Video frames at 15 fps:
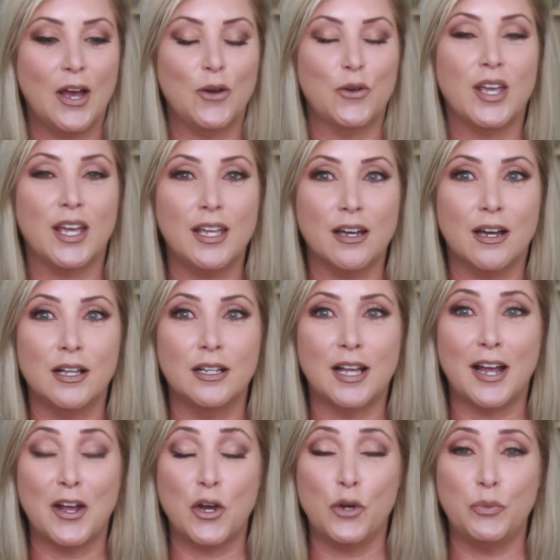Okay, y'all,
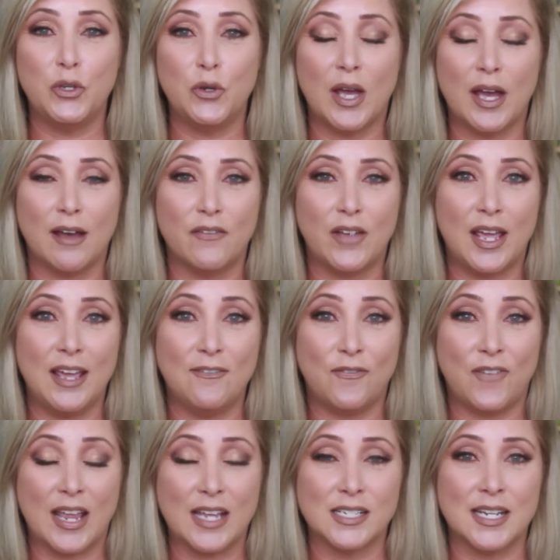I hope you have a
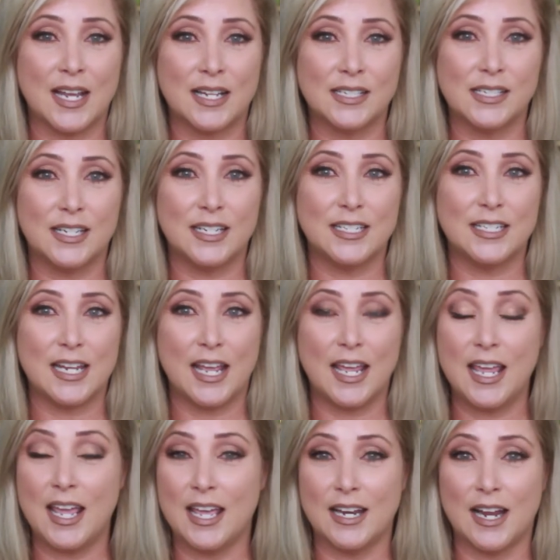fantastic
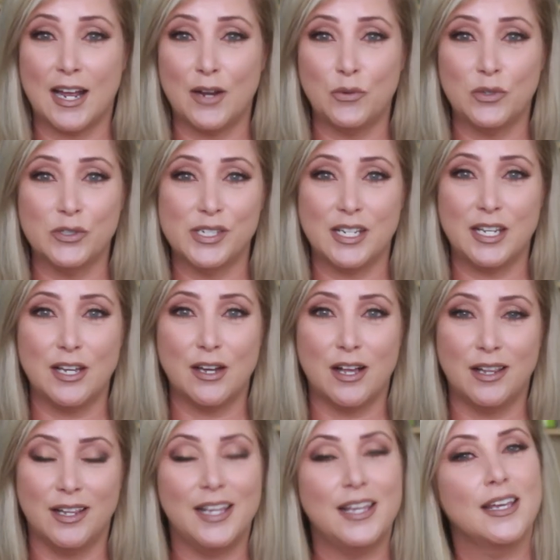day and I will see
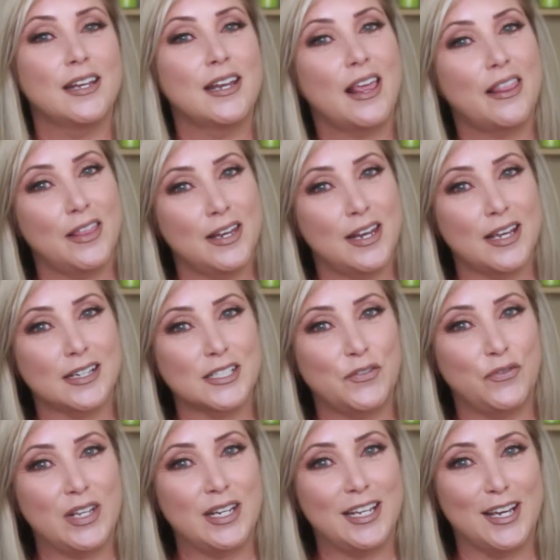y'all in the next
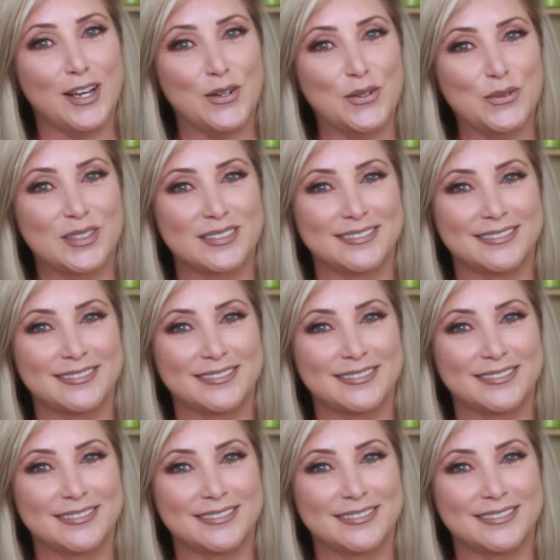video.